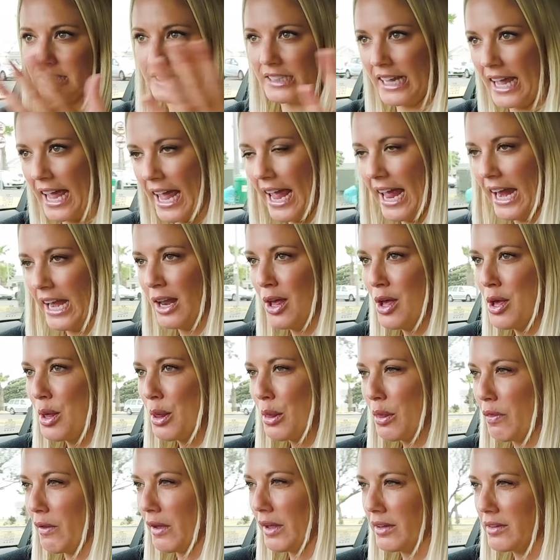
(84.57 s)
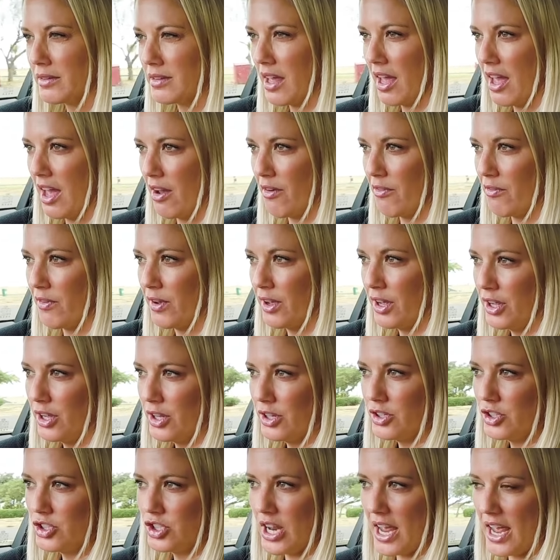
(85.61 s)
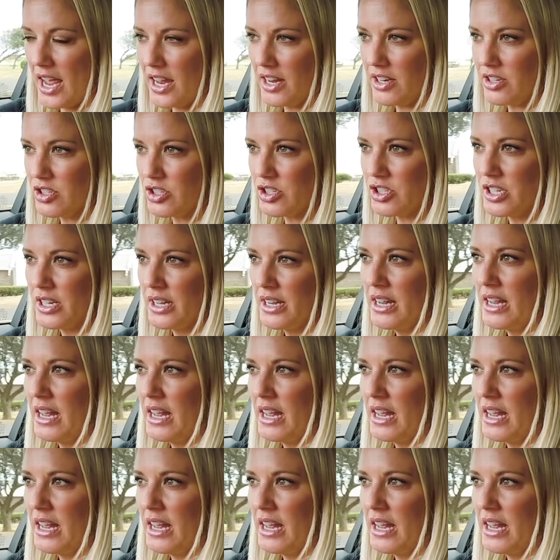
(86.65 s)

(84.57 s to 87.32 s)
Again, things have changed.